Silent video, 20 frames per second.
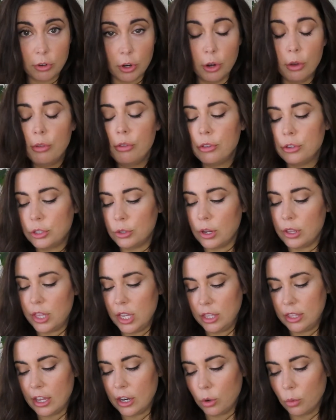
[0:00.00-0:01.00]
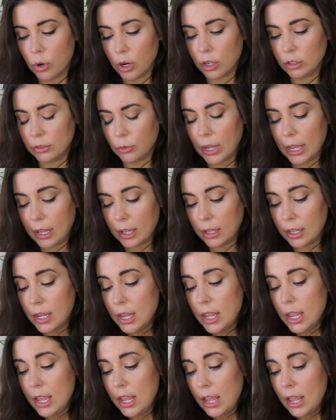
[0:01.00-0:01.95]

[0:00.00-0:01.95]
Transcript: growth. So I think that'll work well.